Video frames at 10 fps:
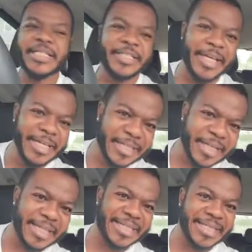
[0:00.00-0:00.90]

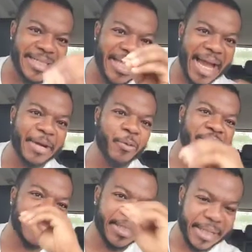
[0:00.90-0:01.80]
Jesus dined with
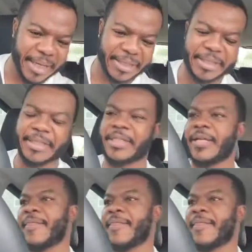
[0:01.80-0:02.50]
sinners.